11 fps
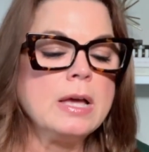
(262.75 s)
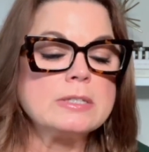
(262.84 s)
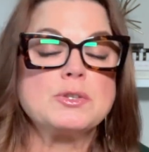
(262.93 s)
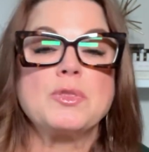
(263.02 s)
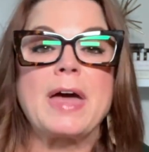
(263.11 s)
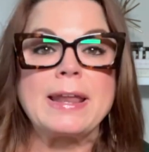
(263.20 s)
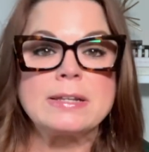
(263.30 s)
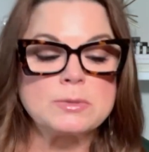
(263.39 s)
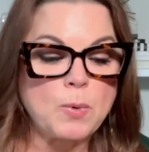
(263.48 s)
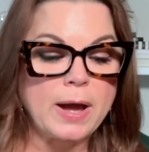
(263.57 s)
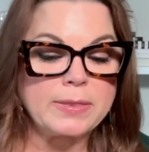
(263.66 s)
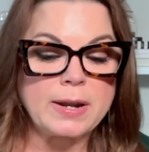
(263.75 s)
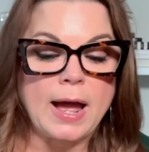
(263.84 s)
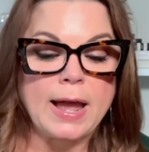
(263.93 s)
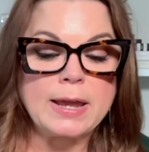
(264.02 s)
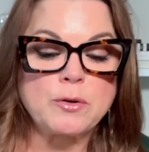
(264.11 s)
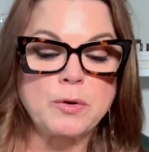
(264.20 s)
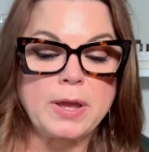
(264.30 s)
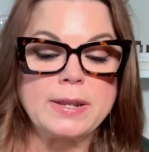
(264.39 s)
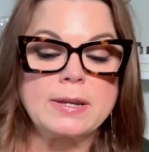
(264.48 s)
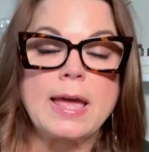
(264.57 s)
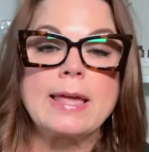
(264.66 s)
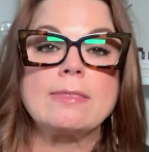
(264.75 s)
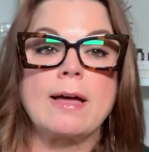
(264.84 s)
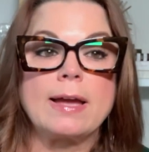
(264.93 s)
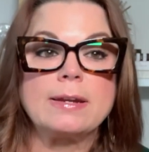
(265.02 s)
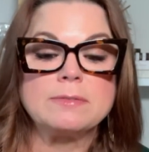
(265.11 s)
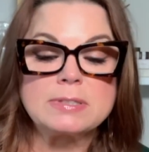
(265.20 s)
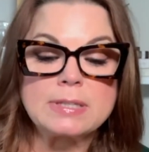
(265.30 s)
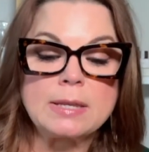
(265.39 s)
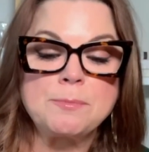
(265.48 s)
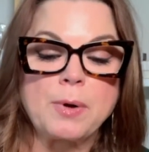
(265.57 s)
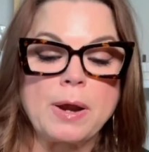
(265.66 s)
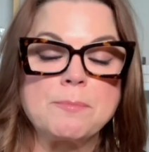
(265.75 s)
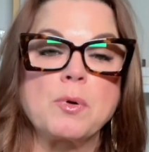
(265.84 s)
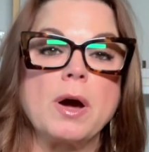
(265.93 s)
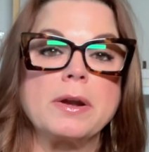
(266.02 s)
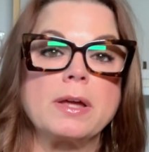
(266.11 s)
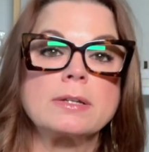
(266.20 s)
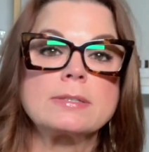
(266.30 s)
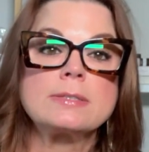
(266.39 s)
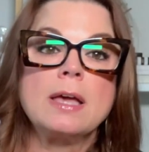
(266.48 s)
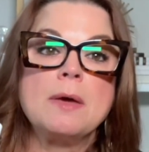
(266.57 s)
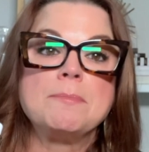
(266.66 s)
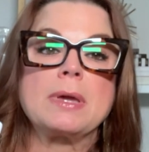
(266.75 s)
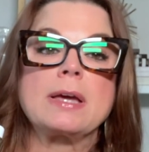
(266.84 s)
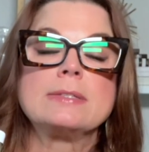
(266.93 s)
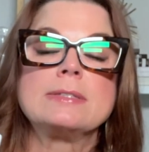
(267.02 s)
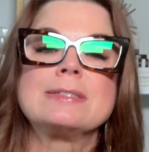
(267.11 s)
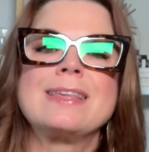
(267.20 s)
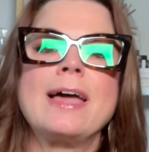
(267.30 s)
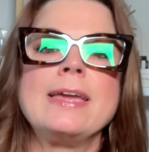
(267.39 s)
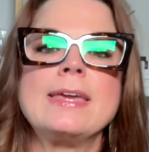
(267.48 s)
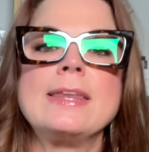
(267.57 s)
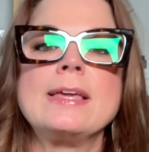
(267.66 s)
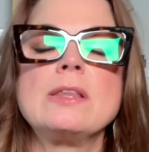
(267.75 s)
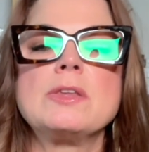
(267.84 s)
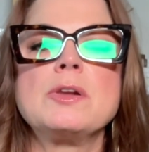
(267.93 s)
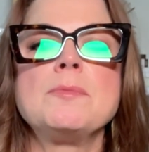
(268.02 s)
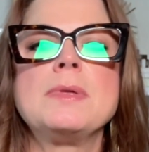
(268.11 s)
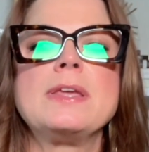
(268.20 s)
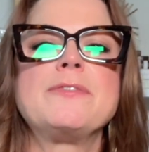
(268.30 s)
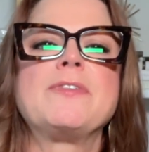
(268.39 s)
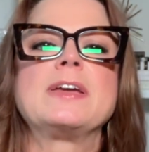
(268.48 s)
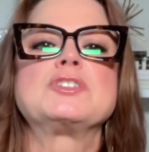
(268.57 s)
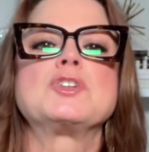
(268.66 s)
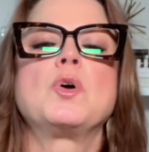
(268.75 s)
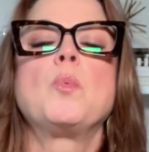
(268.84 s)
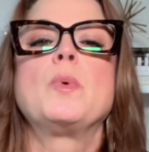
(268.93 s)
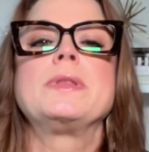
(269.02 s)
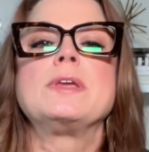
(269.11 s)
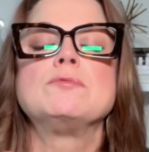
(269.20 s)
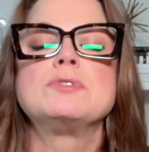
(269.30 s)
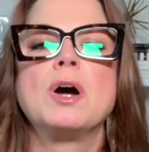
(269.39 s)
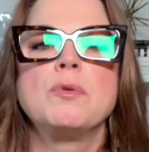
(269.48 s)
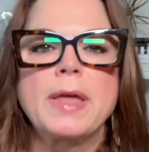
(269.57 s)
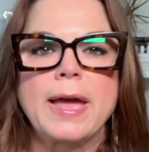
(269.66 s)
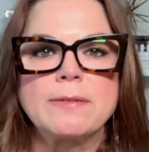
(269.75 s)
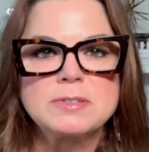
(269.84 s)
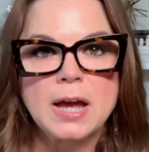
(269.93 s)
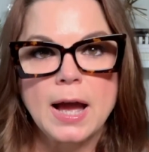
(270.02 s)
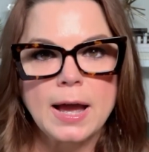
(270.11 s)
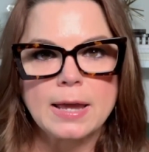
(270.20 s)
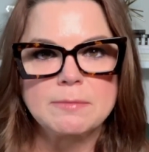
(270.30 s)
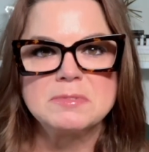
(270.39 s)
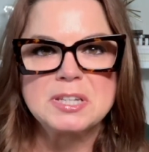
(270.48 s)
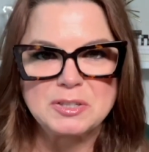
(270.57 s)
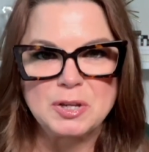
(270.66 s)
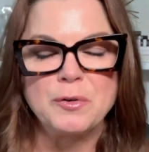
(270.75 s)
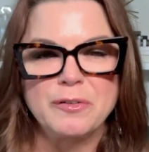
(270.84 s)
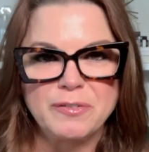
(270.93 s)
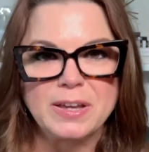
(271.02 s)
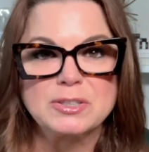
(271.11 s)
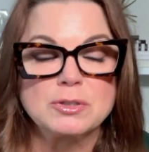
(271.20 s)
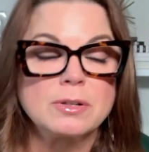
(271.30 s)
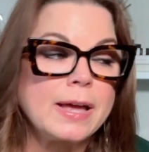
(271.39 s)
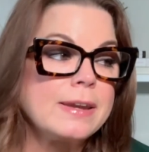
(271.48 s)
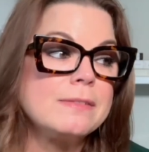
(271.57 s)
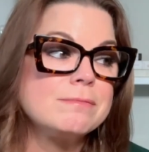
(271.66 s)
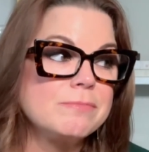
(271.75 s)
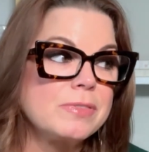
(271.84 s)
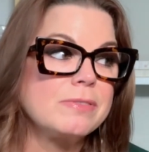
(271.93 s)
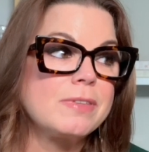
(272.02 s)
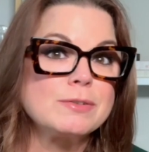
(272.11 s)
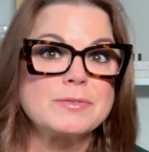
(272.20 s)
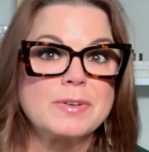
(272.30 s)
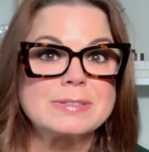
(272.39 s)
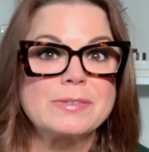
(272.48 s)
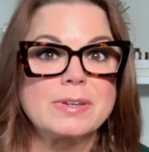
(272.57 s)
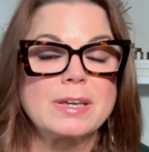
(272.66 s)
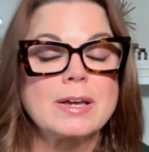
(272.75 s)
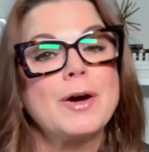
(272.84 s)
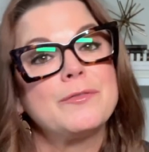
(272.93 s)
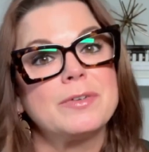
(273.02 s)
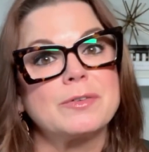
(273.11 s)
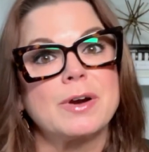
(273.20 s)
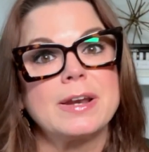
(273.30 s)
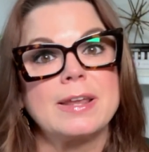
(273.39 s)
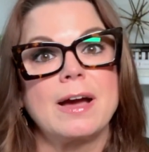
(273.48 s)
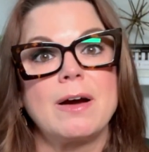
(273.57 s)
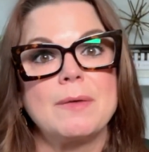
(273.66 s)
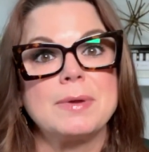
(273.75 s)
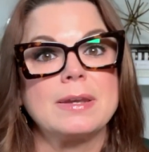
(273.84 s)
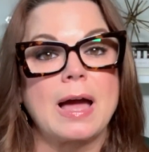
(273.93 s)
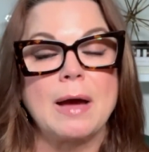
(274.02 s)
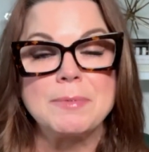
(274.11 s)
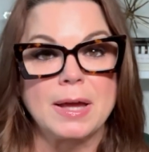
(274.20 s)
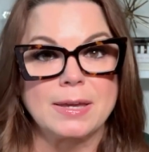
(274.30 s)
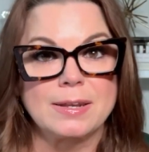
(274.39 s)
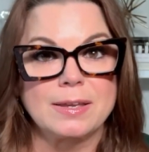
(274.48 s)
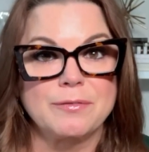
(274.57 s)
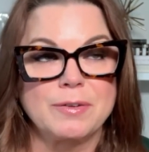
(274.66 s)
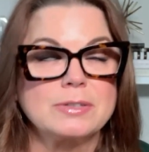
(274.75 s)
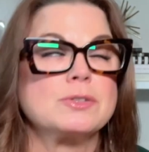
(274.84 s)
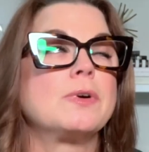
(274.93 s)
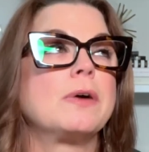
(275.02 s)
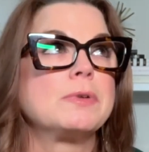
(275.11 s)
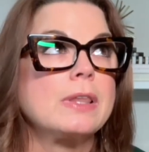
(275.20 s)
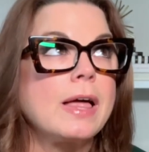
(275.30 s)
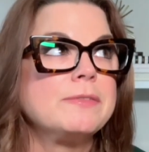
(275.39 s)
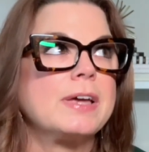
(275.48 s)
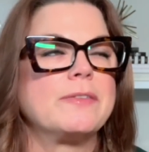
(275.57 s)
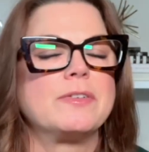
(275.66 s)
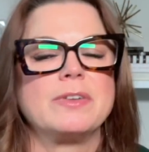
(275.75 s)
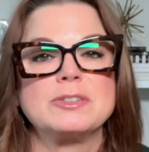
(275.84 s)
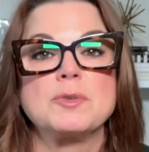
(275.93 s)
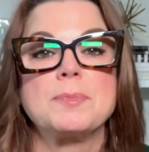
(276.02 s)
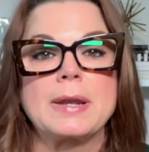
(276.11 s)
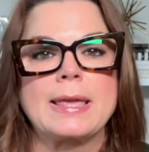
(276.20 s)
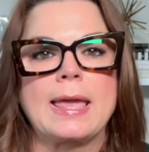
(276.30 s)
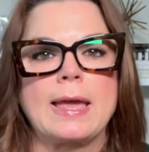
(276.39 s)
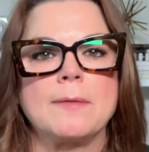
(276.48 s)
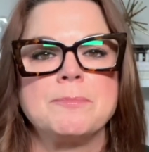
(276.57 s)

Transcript: So that is why that I created a line of skin prep products, because it's like getting a little mini facial when you don't have time to do a facial. And in those of us living in COVID right now, I mean, I'm not getting a facial. I would love to have a facial, but I can't.